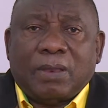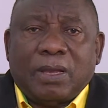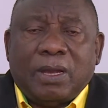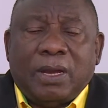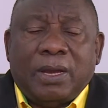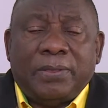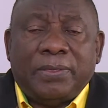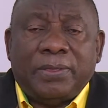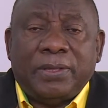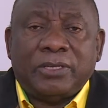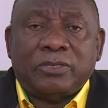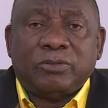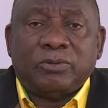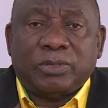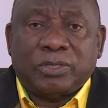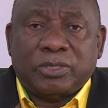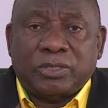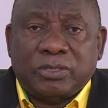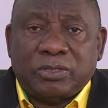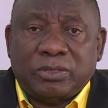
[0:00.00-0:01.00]
And this
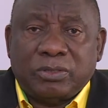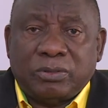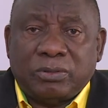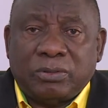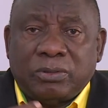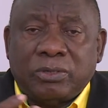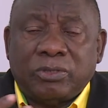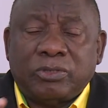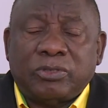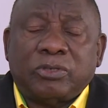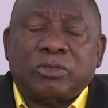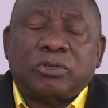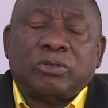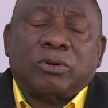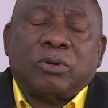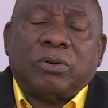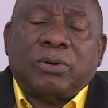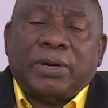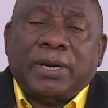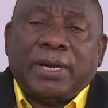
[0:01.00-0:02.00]
was also to
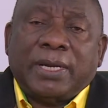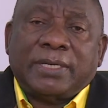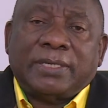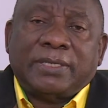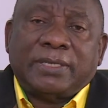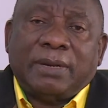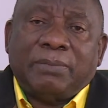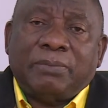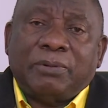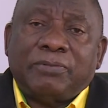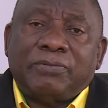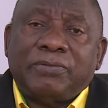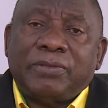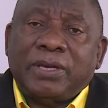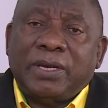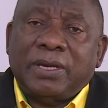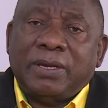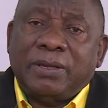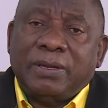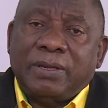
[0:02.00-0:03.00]
correct some of
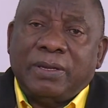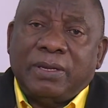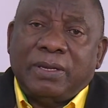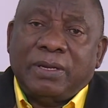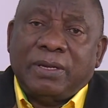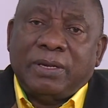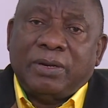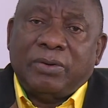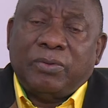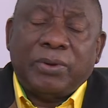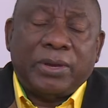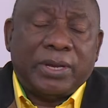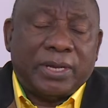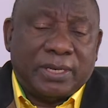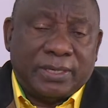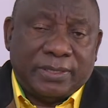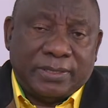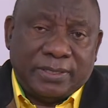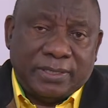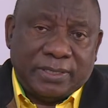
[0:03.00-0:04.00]
the
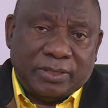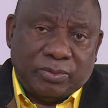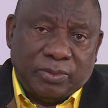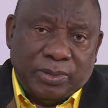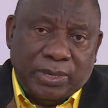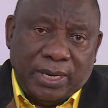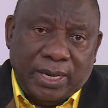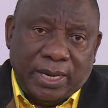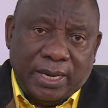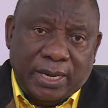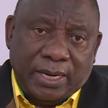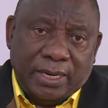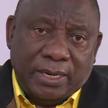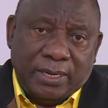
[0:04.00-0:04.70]
weaknesses we had.